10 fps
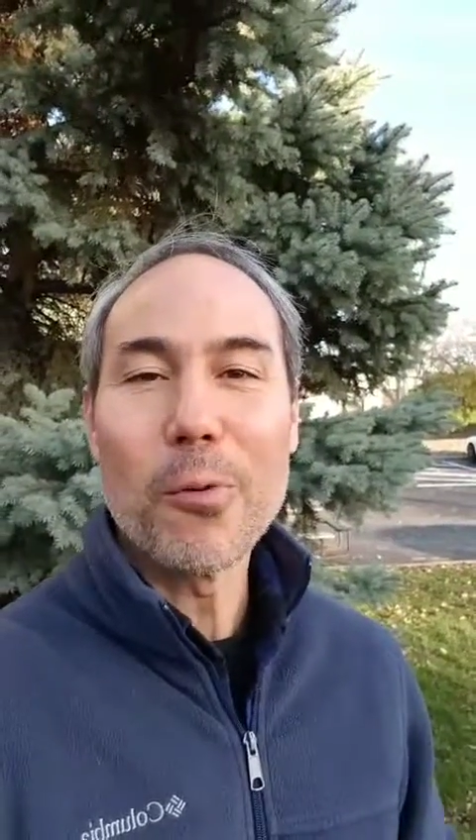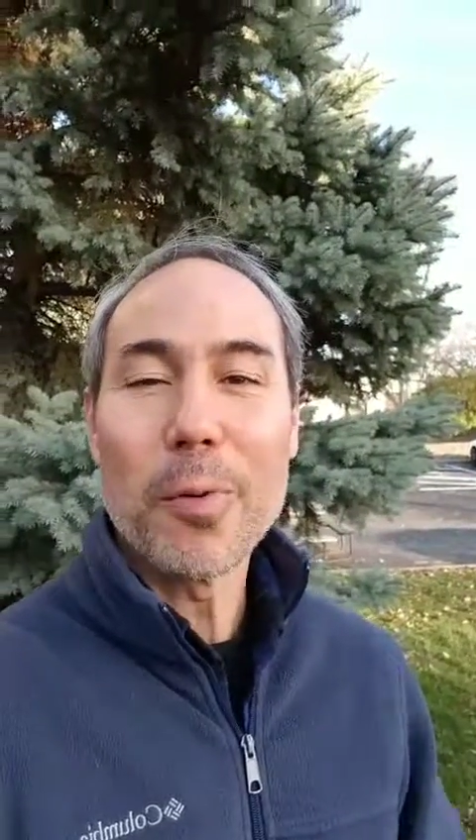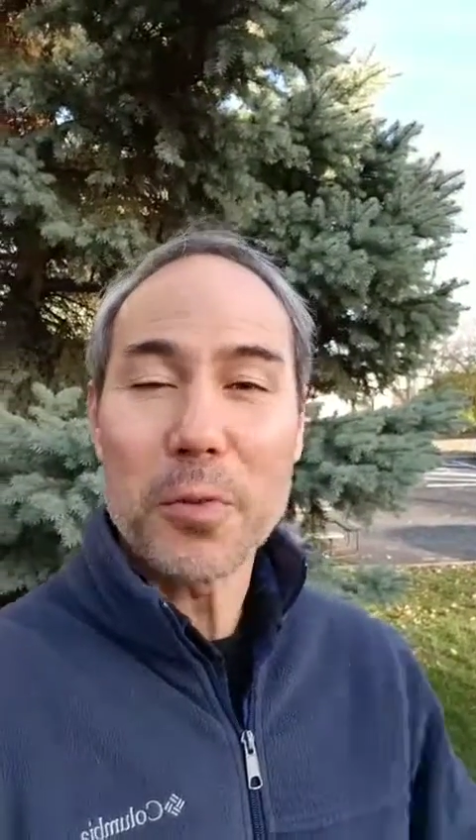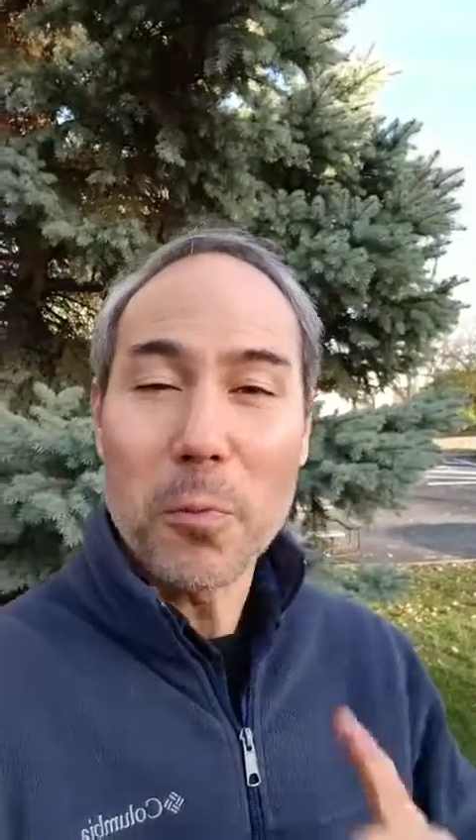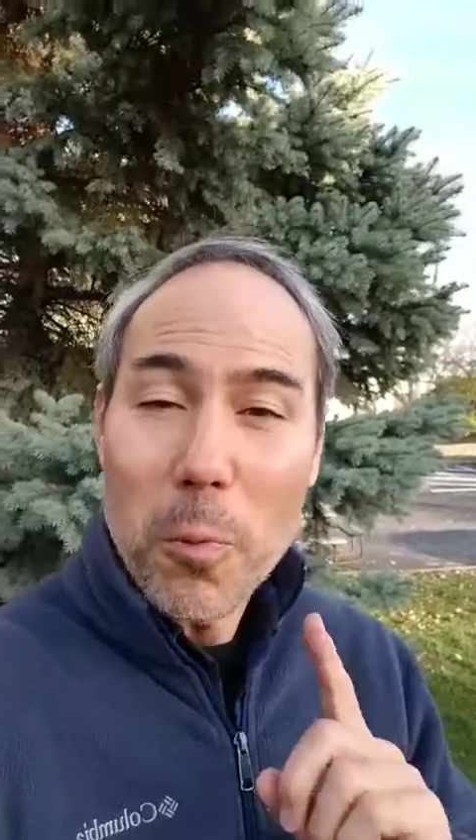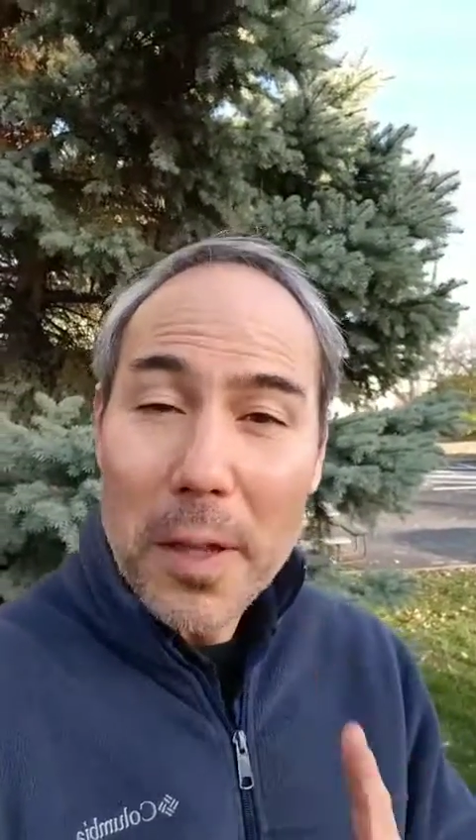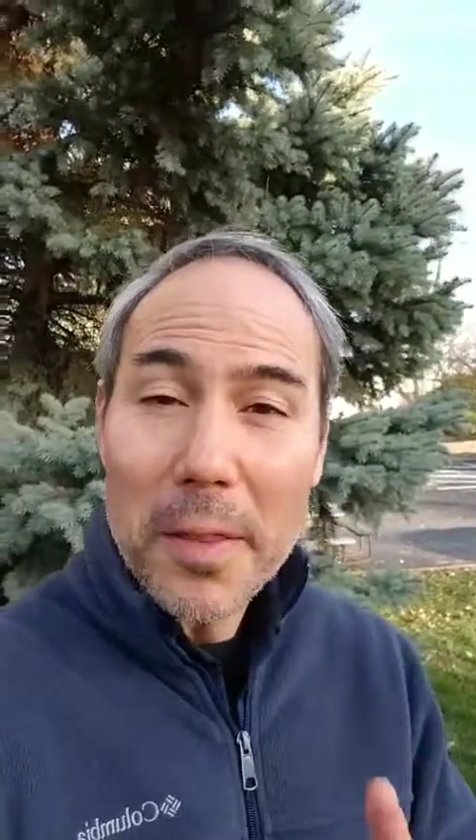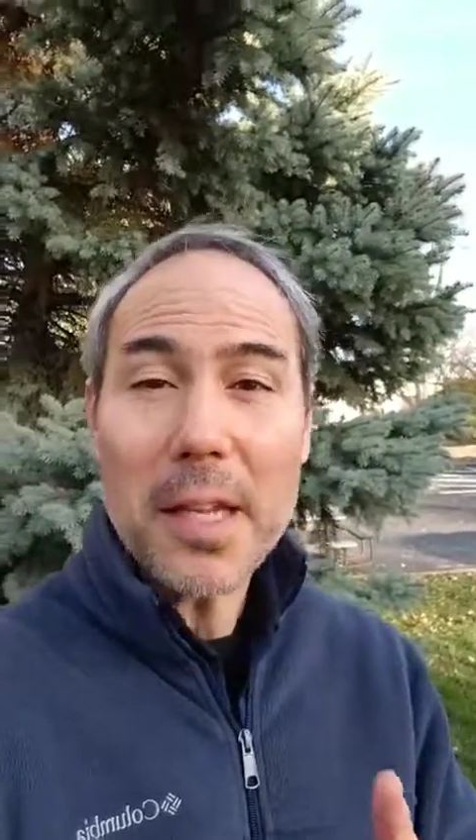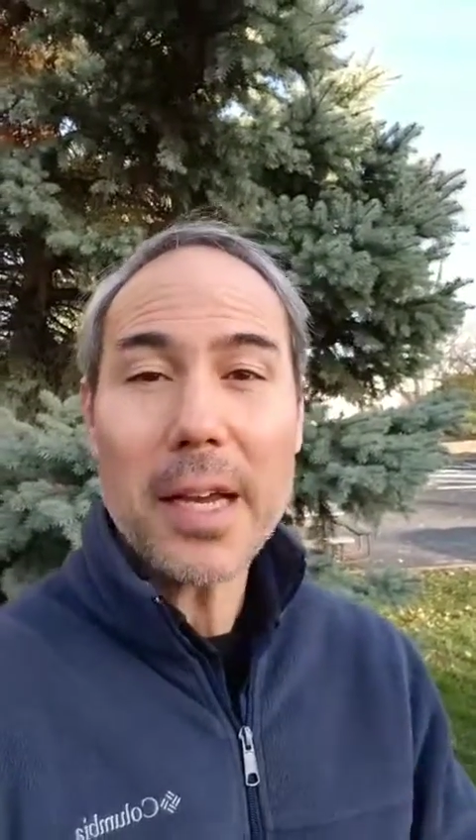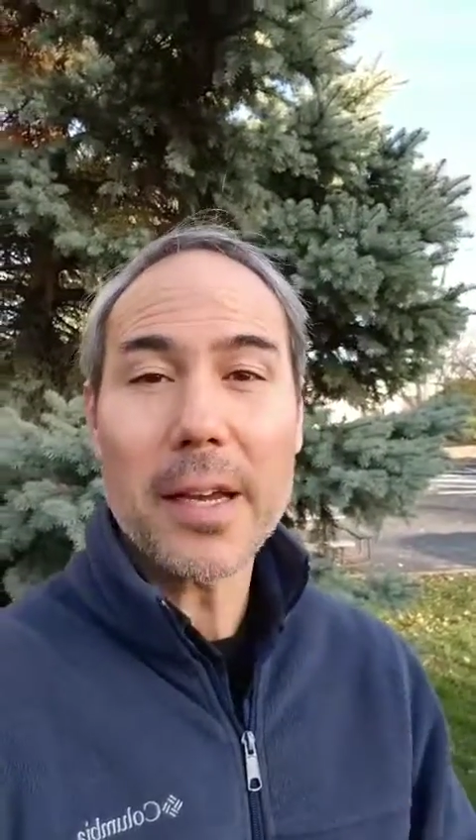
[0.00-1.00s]
or what's
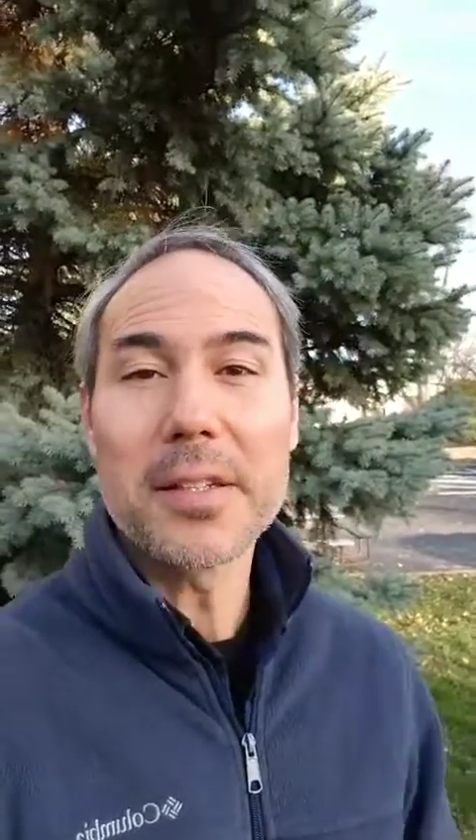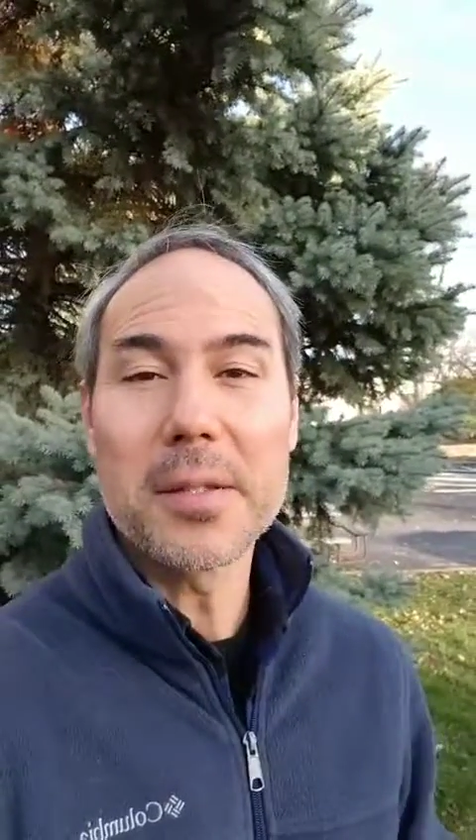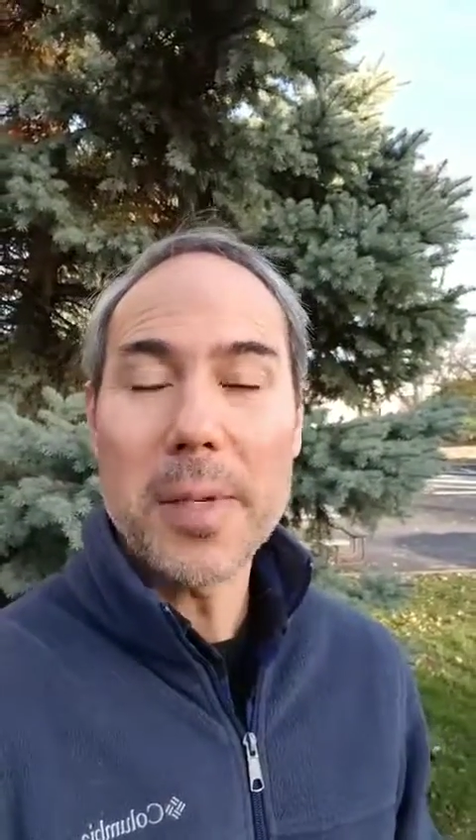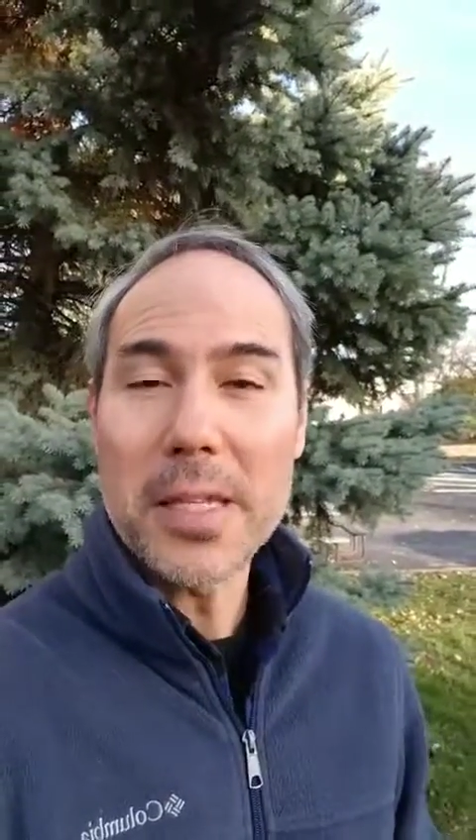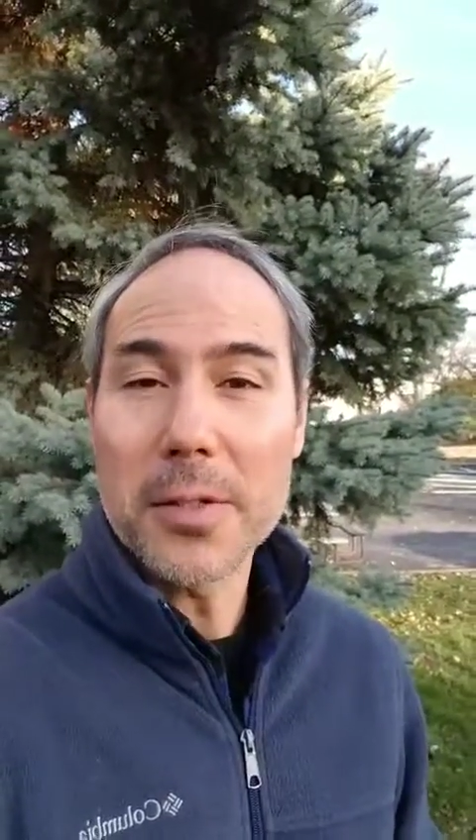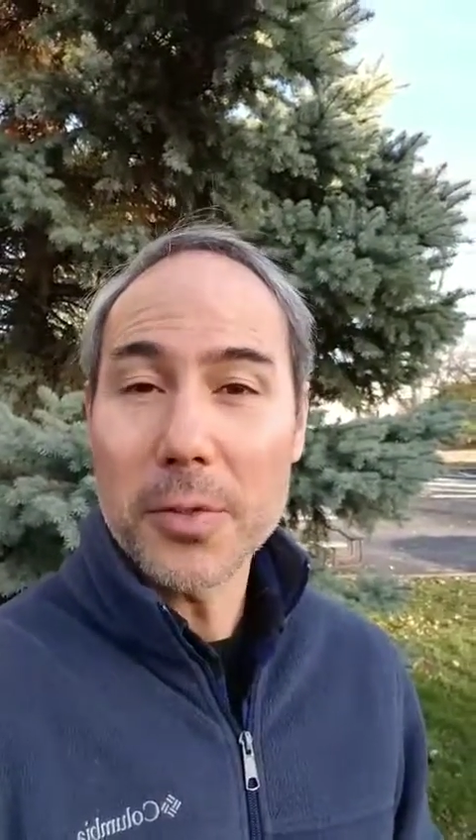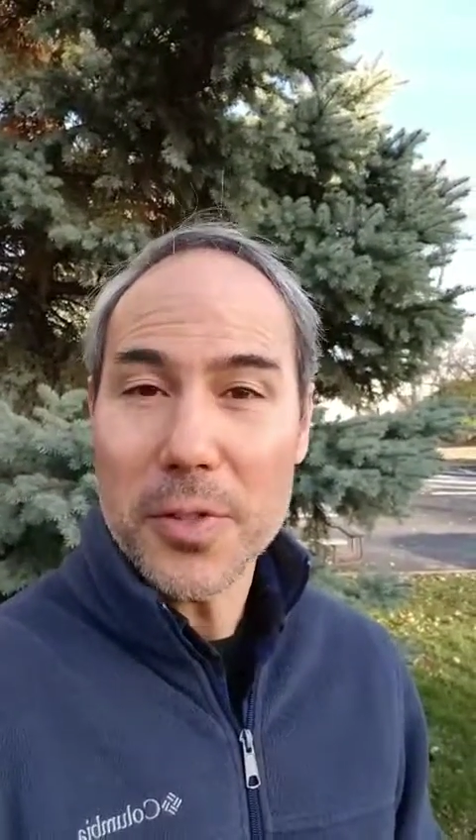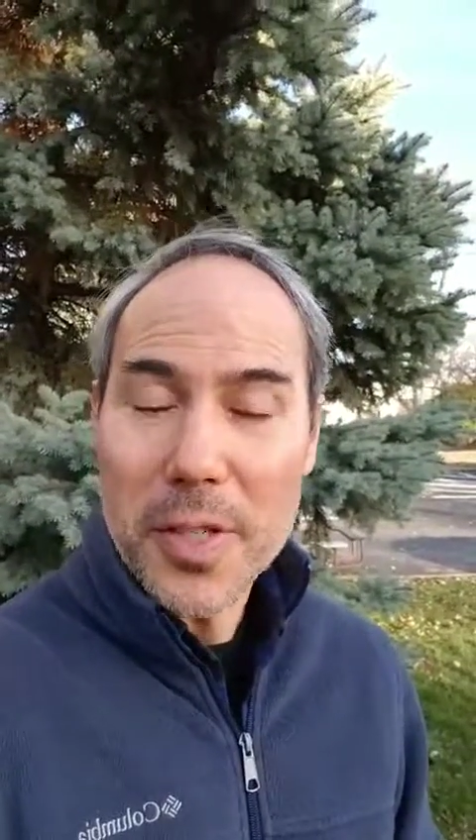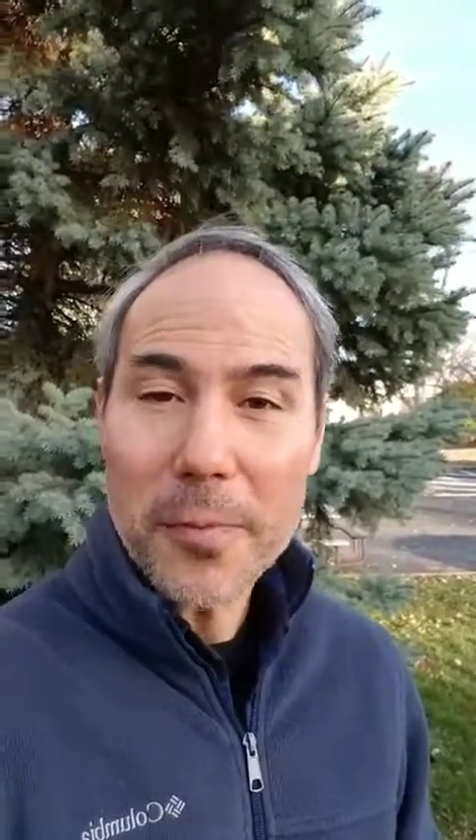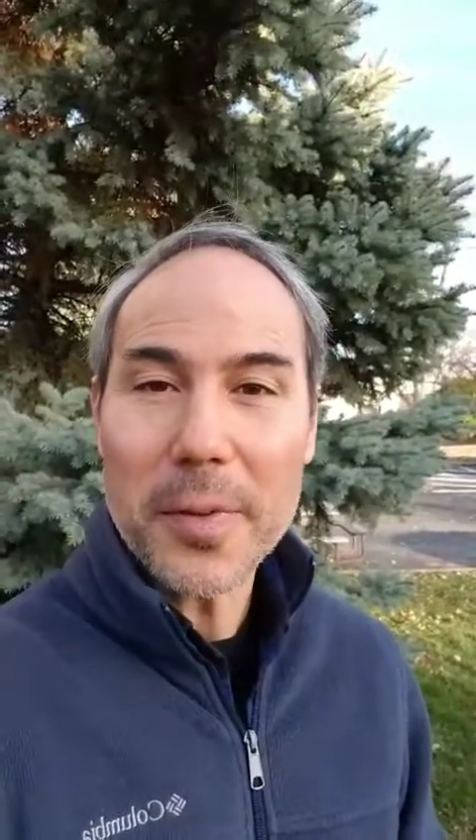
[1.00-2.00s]
one thing I could do
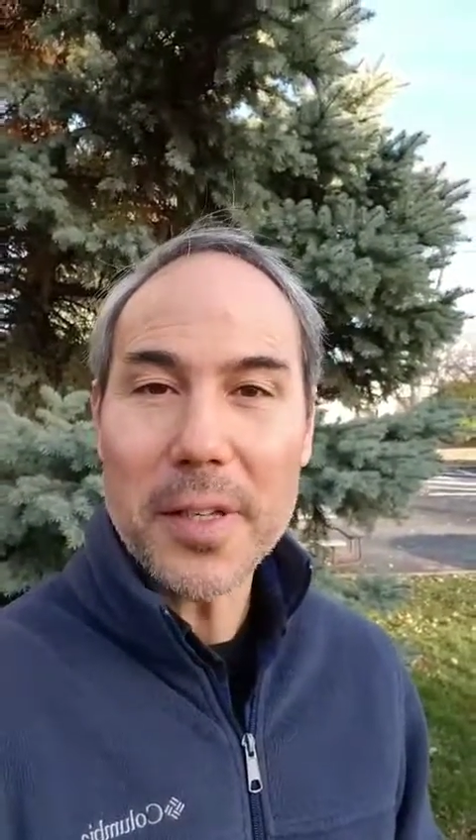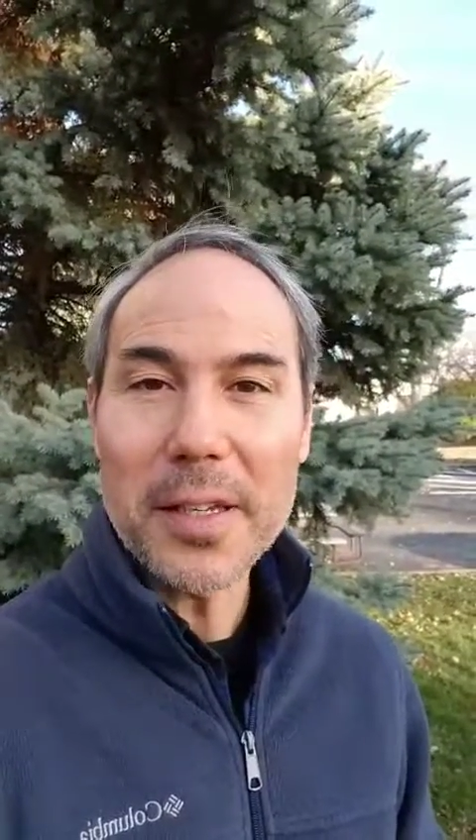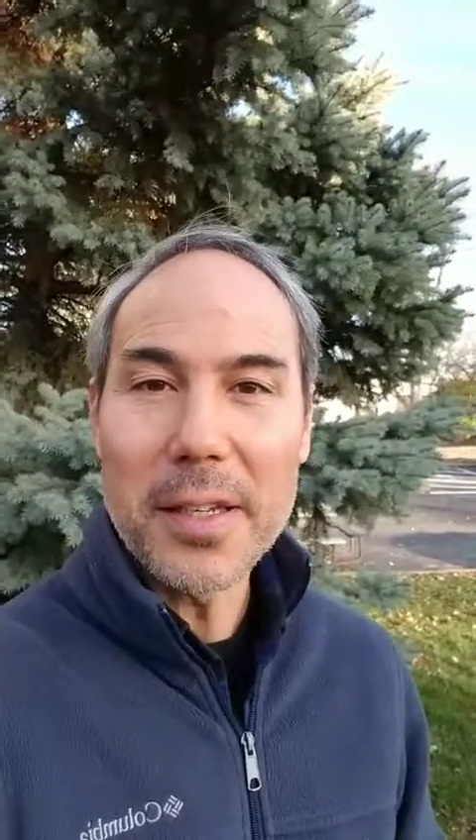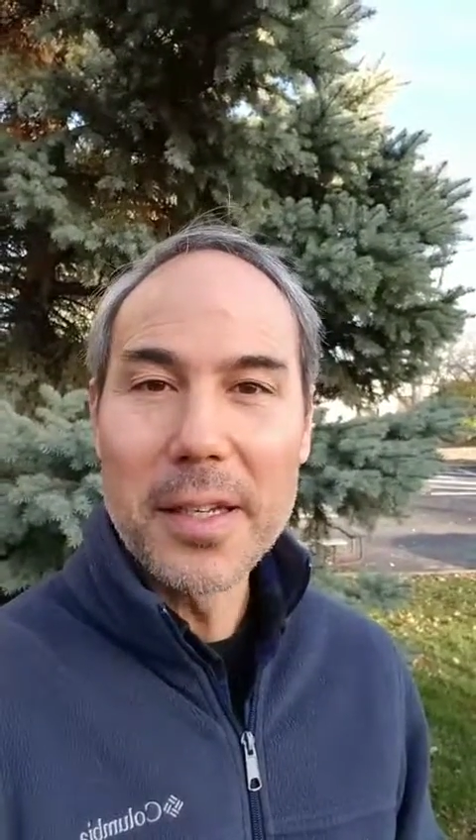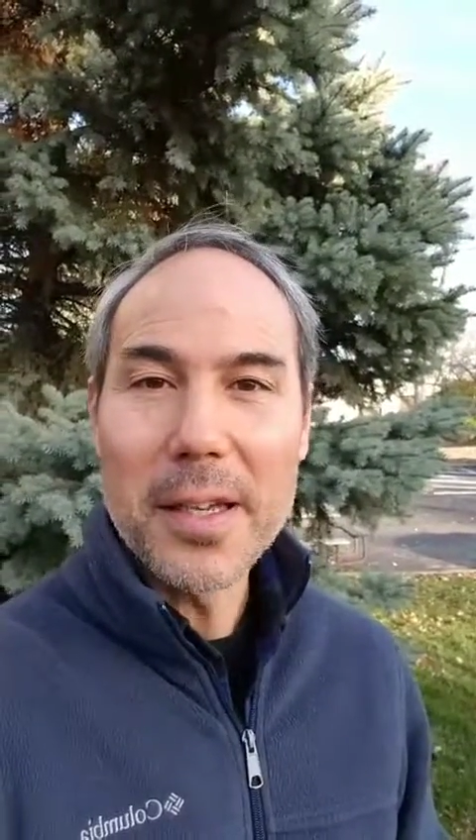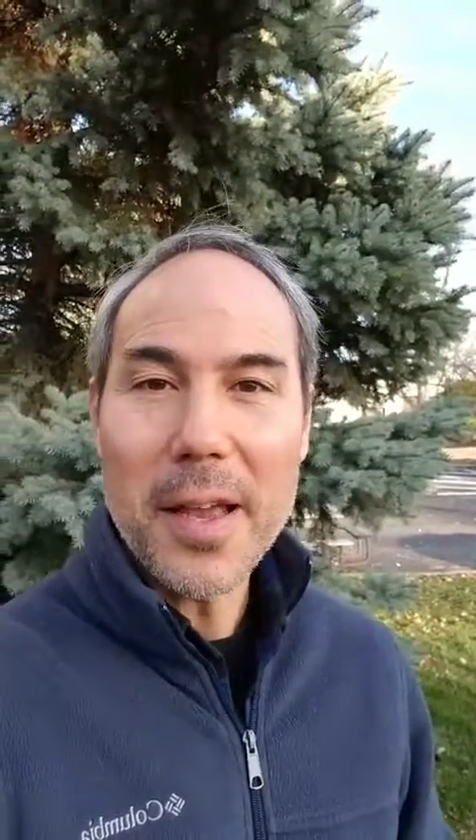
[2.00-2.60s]
differently,